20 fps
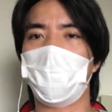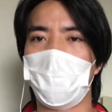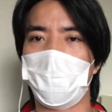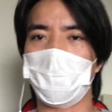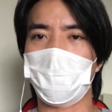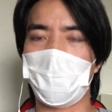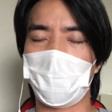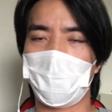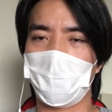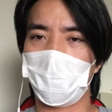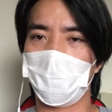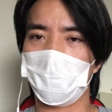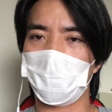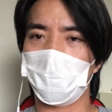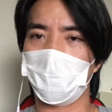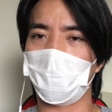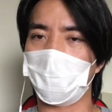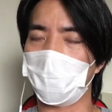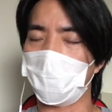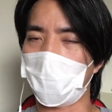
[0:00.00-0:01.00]
watch hours,
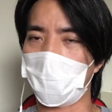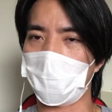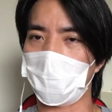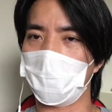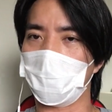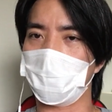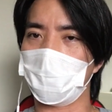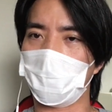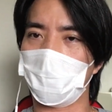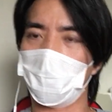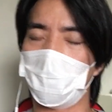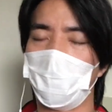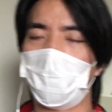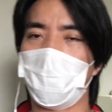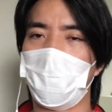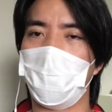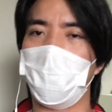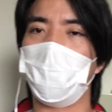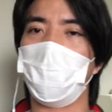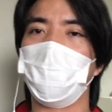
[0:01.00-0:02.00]
and then I can start
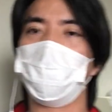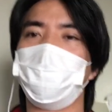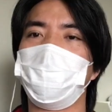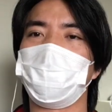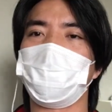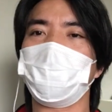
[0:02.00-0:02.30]
applying